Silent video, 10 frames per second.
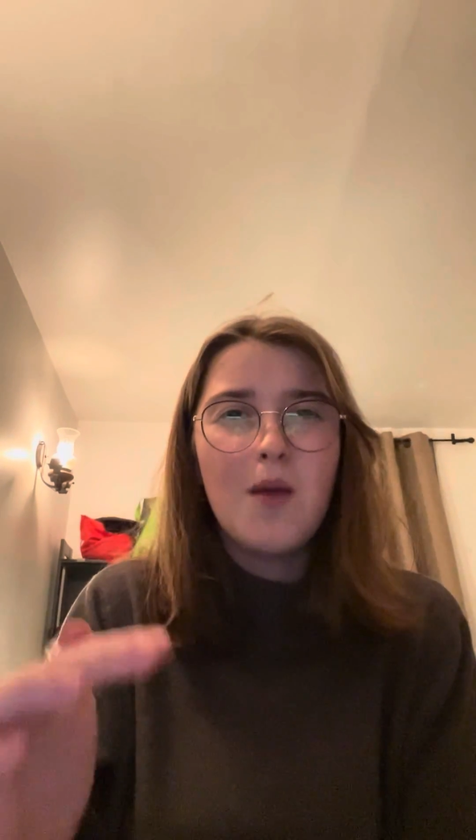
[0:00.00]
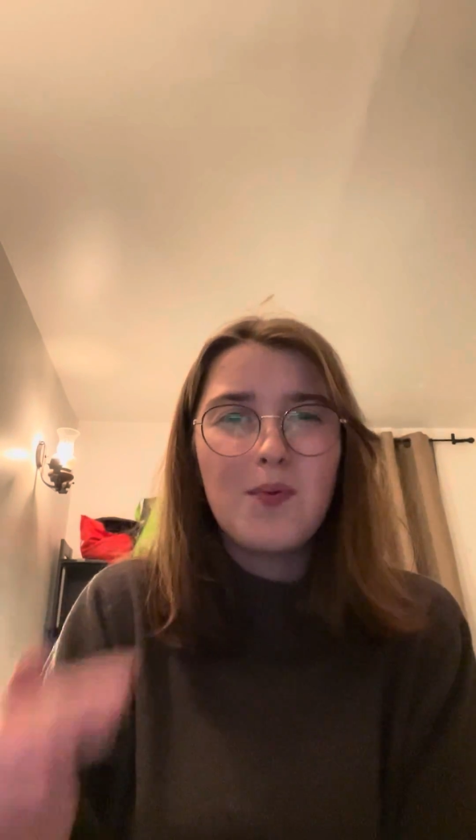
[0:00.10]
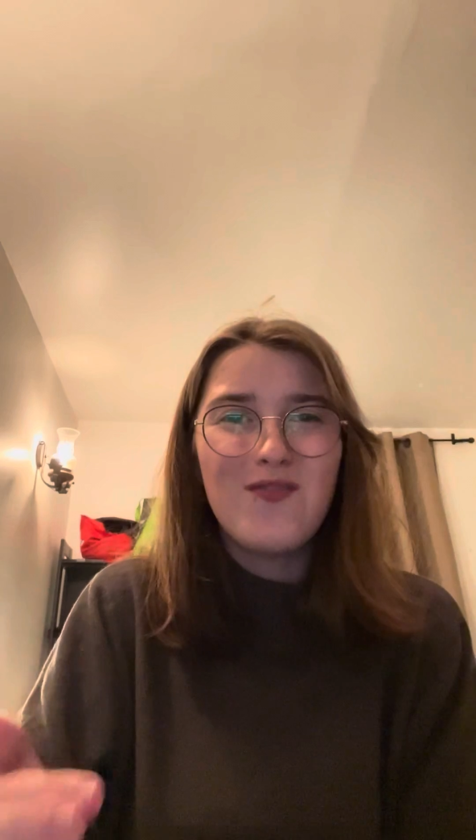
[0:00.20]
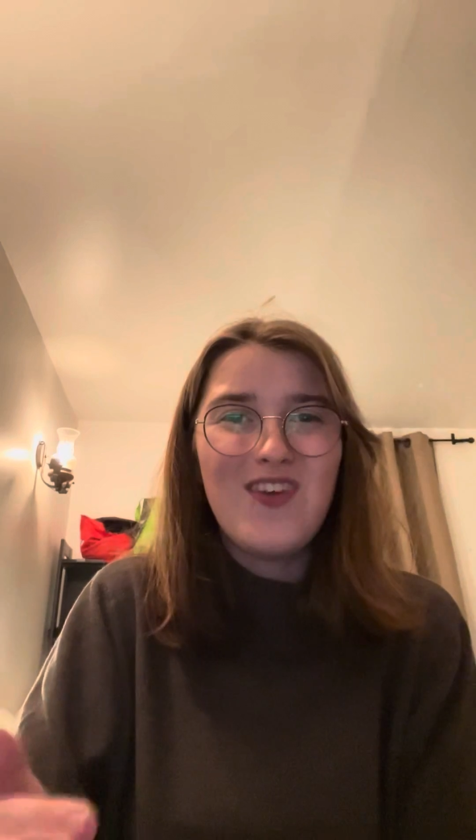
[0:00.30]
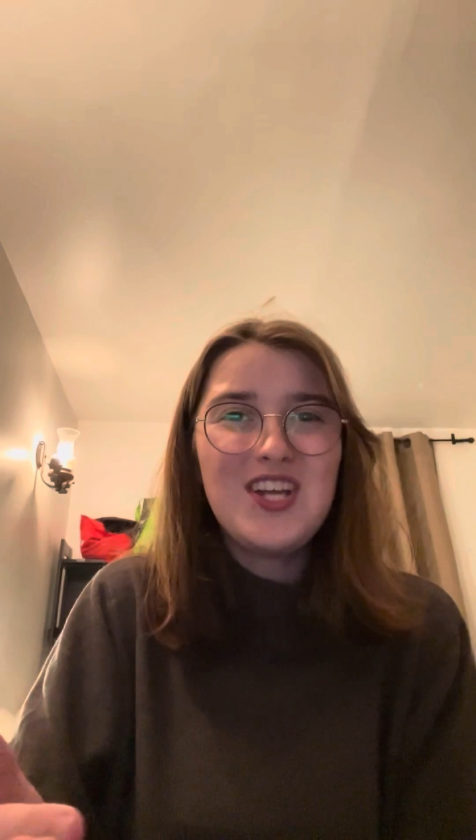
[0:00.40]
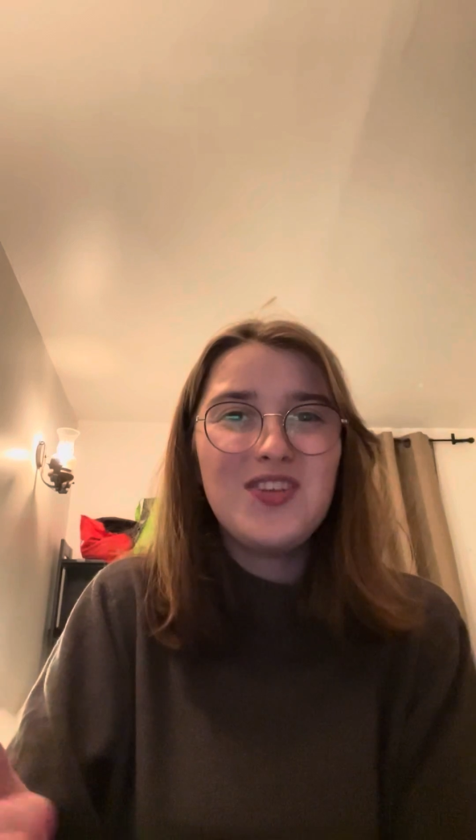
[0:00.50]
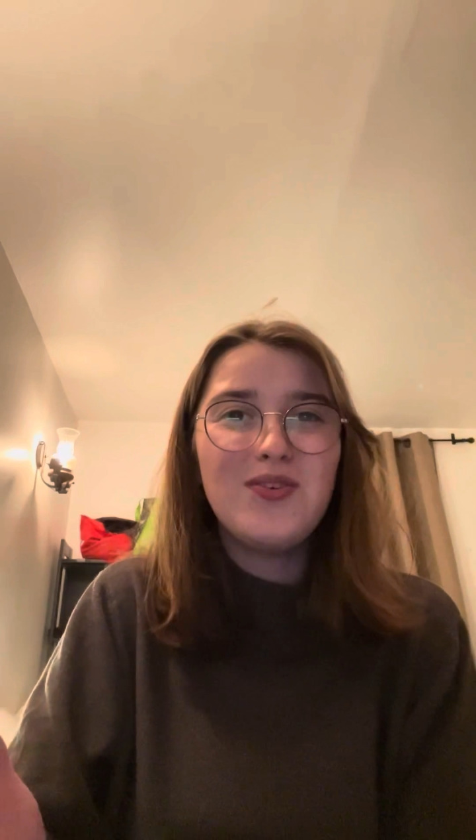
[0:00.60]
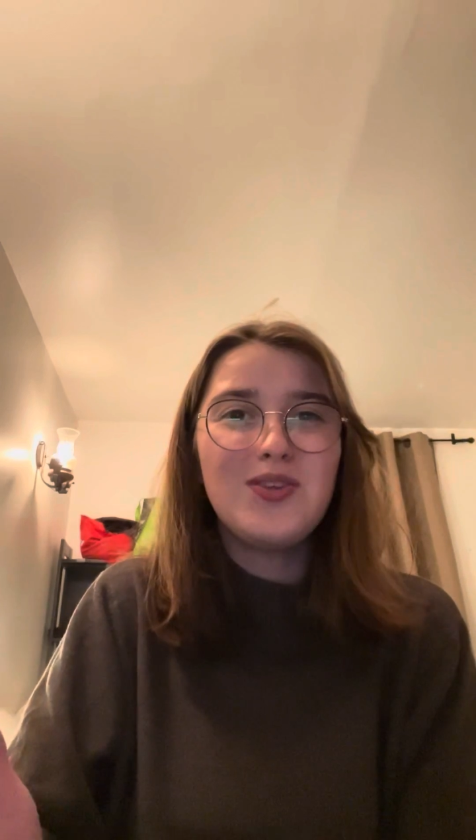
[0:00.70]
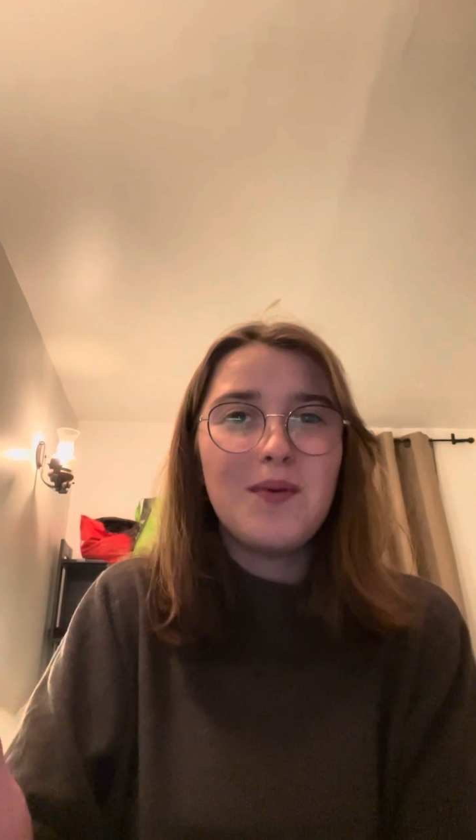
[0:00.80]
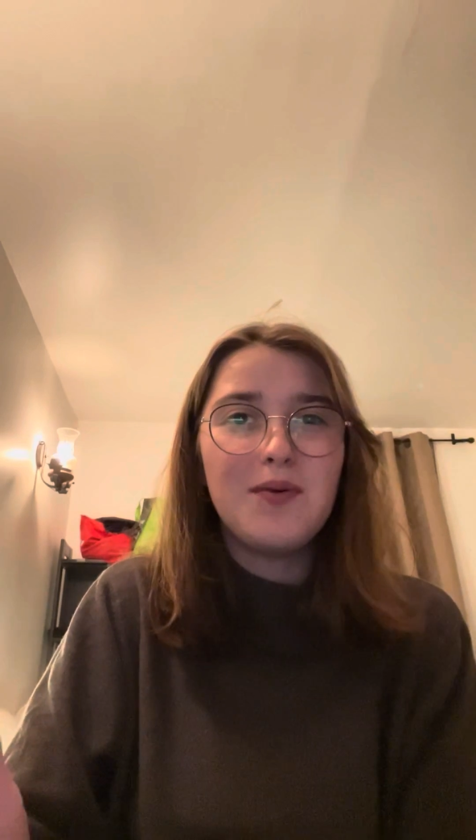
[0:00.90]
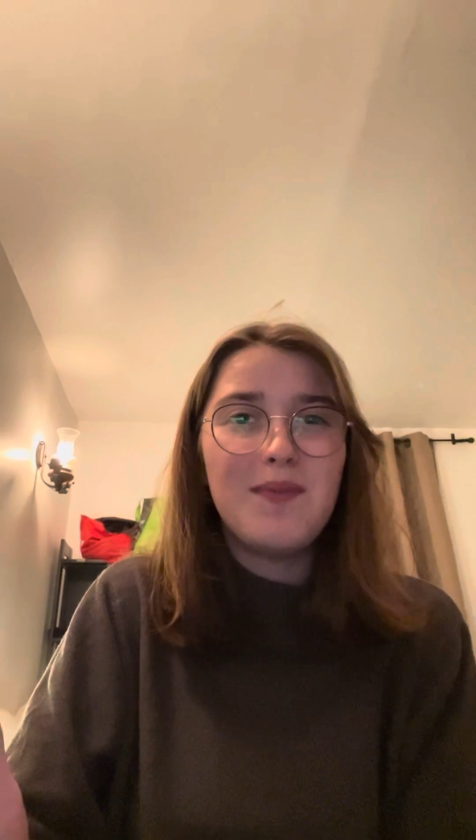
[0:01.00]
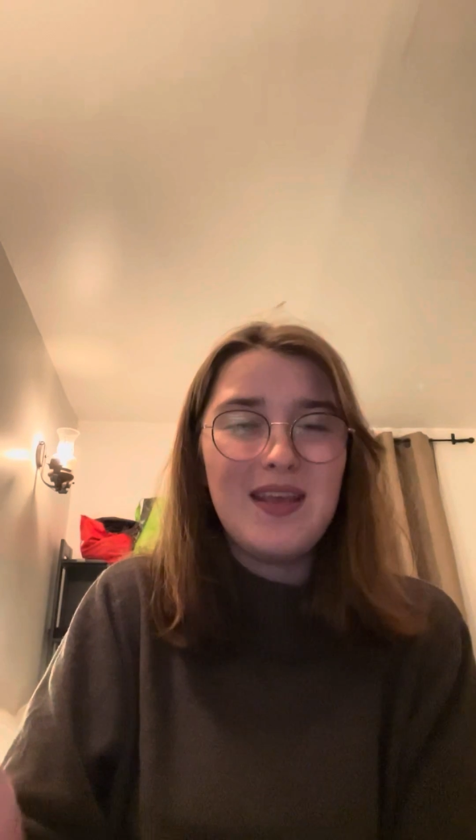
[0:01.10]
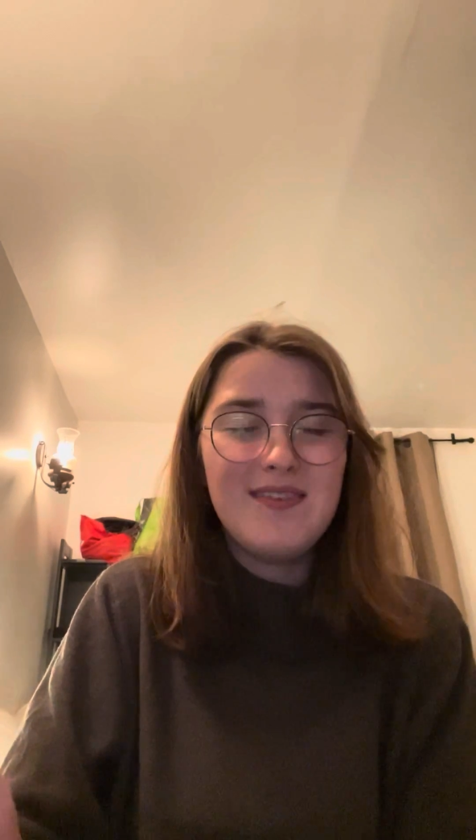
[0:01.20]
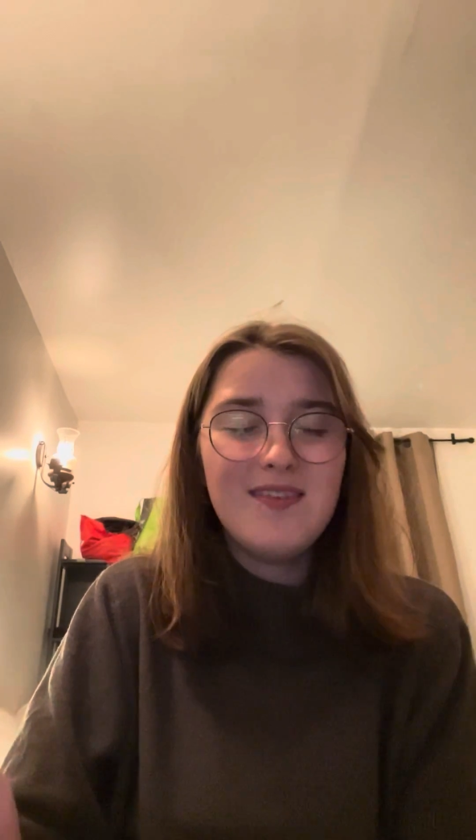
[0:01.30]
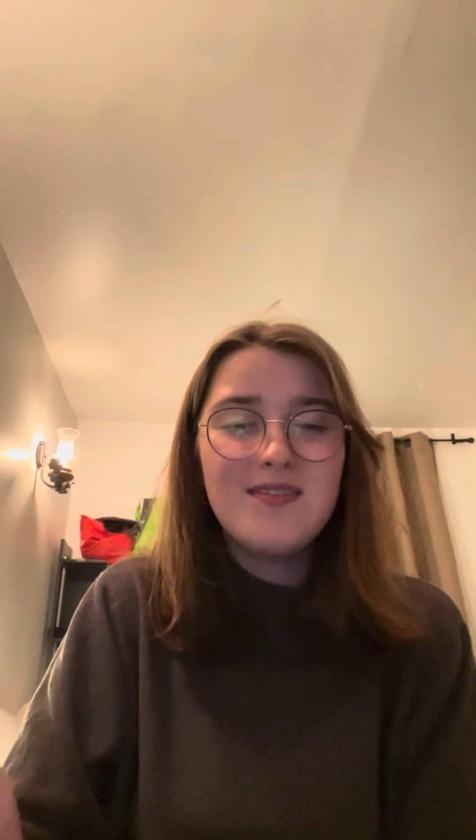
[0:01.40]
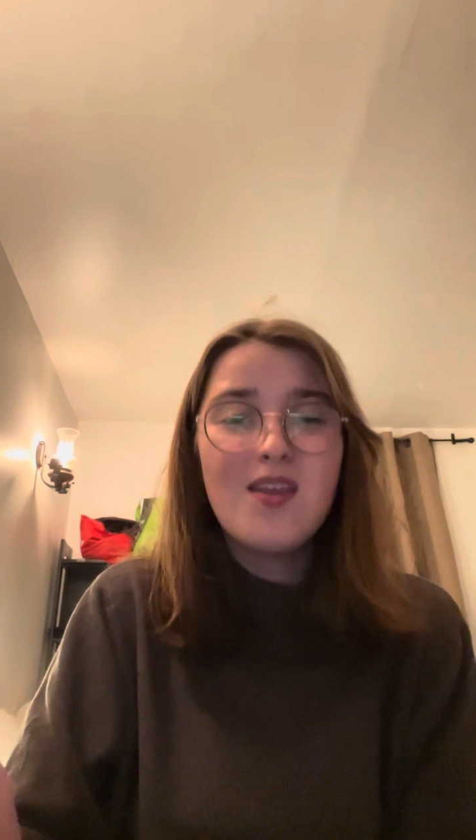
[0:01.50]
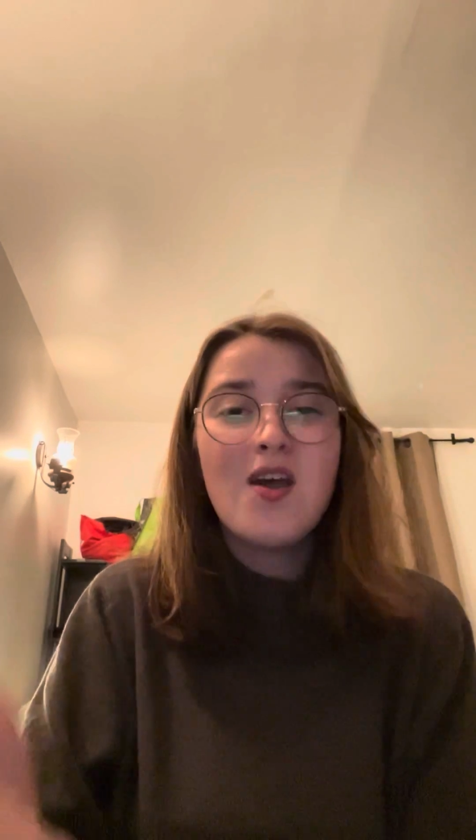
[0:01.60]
professional double bassist,